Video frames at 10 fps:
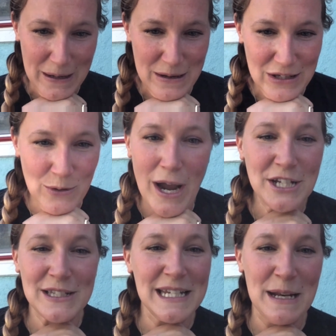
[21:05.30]
So I
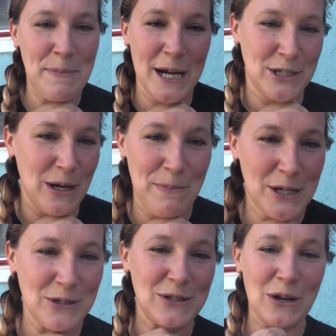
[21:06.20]
just need a picture. A
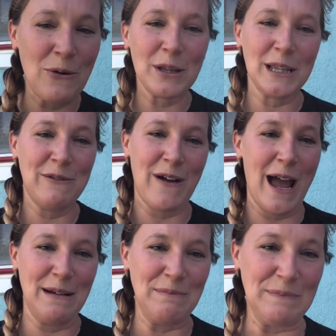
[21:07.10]
picture's totally
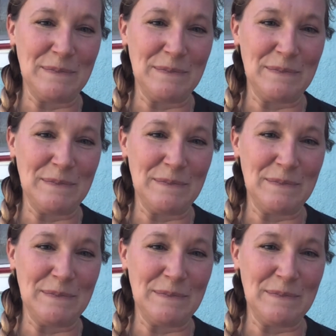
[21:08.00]
fine.